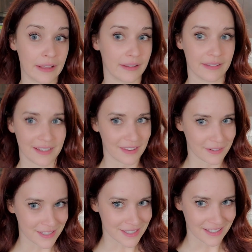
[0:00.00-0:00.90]
and the other
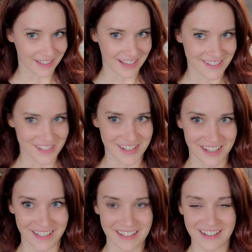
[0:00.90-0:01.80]
is in the
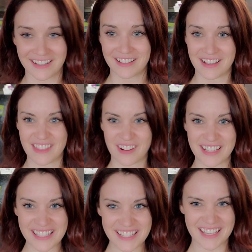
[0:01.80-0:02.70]
kitchen, there
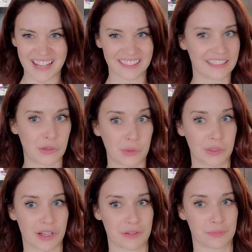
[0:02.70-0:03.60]
isn't exactly a whole
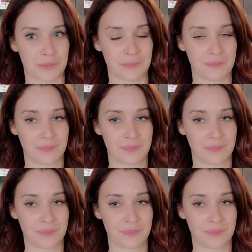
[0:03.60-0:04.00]
lot of room.